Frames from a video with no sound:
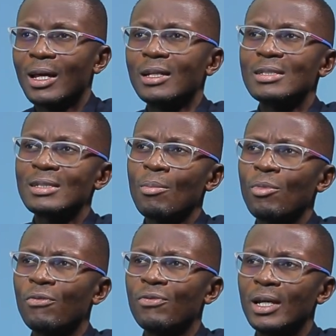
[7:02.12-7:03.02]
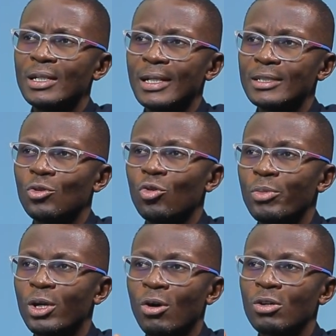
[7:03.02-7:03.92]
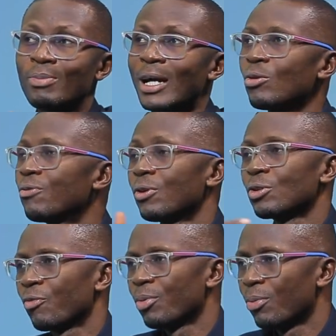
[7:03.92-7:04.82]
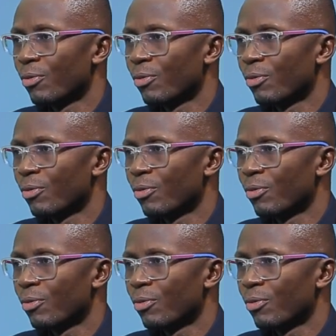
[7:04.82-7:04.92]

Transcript: that some of the debt could be caused by no fault of people?